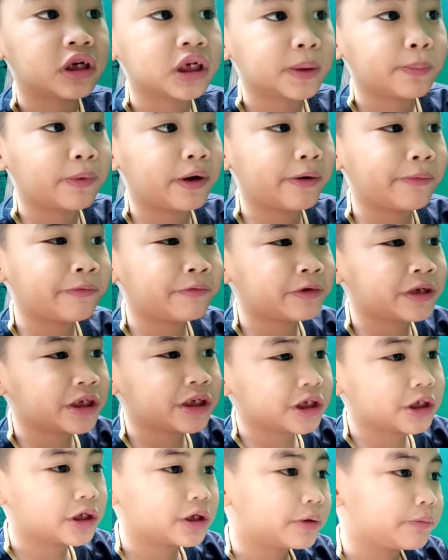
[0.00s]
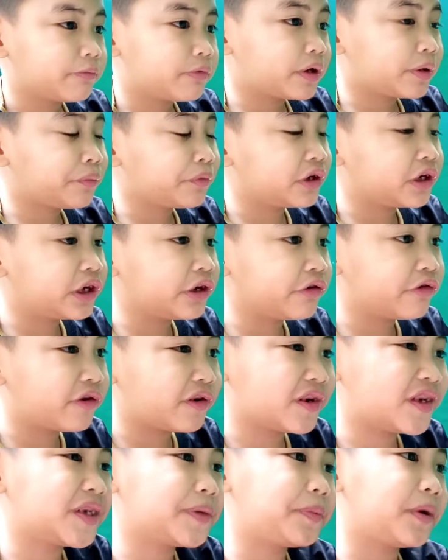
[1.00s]
Primitive
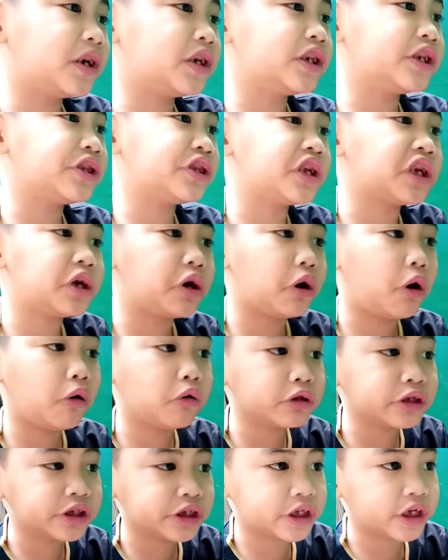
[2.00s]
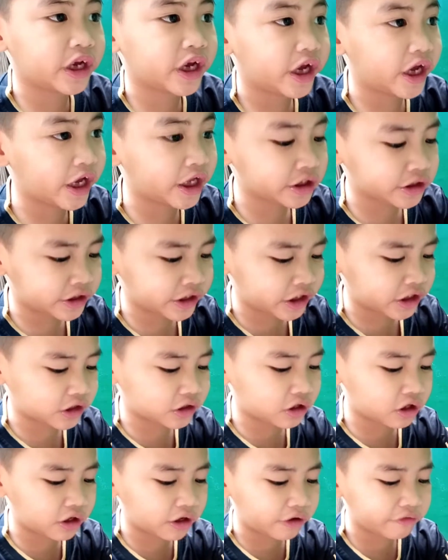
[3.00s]
Sponge is the oldest
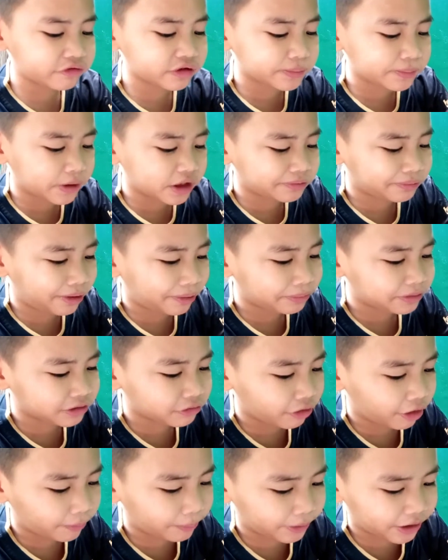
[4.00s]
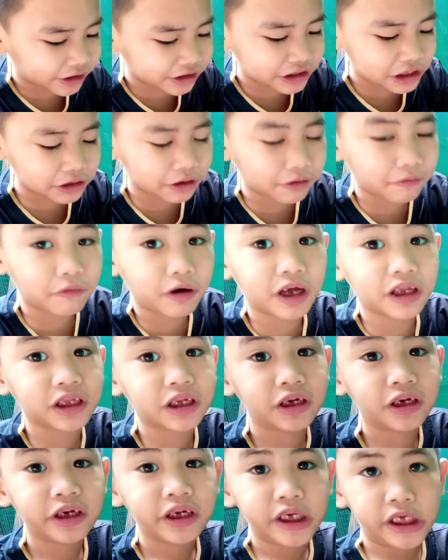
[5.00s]
ancestor of SpongeBob SquarePants. You know what?
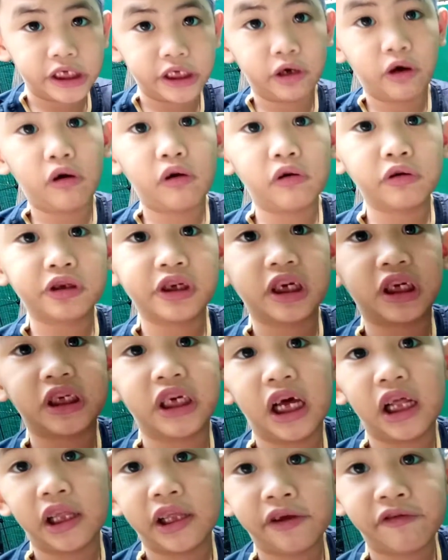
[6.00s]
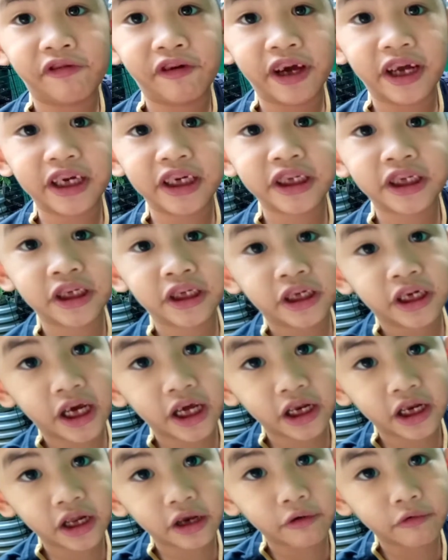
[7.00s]
He holds a jellyfish,
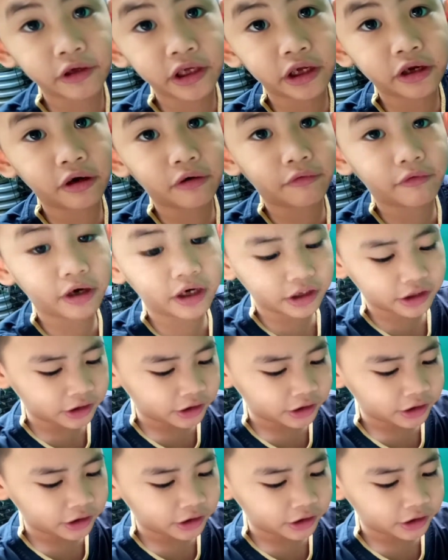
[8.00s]
and then you know what?